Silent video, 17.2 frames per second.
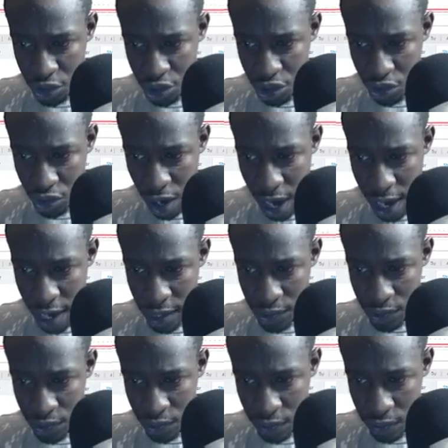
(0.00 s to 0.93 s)
Strat
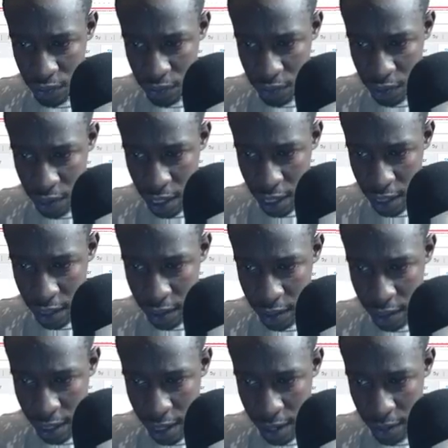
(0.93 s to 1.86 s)
is just laying
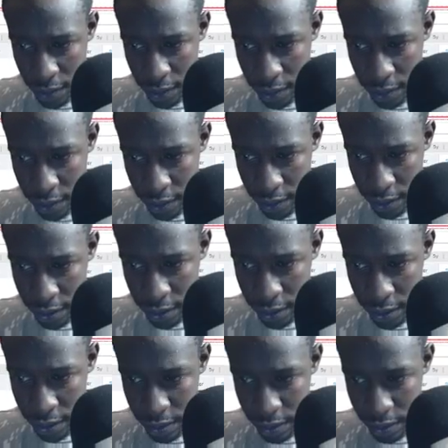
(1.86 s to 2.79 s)
down and
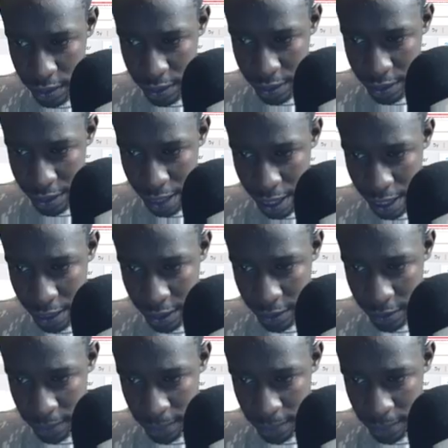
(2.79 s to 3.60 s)
dying.